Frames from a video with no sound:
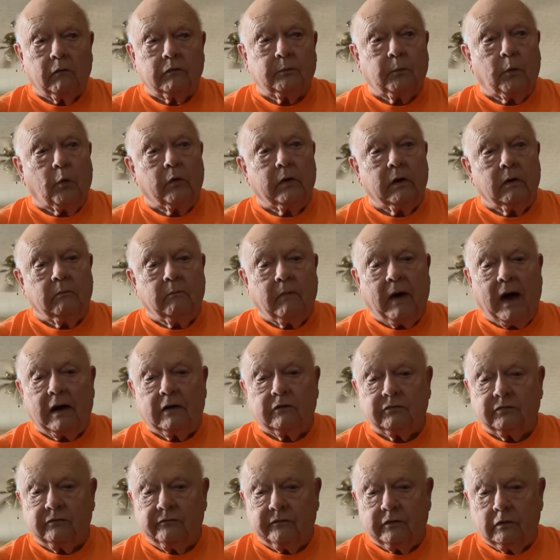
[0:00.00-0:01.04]
born in
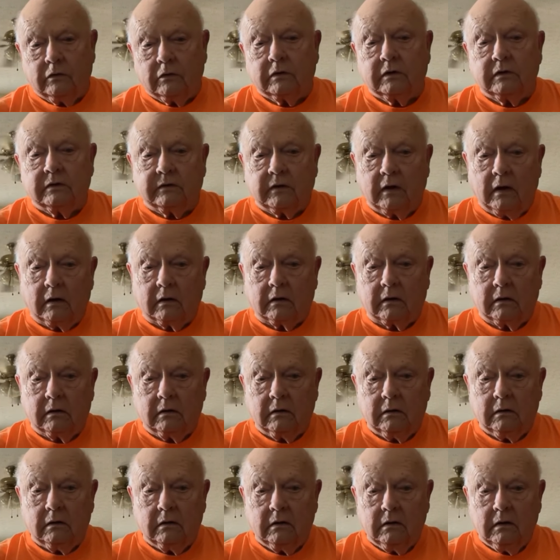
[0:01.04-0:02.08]
Madisonville, Kentucky.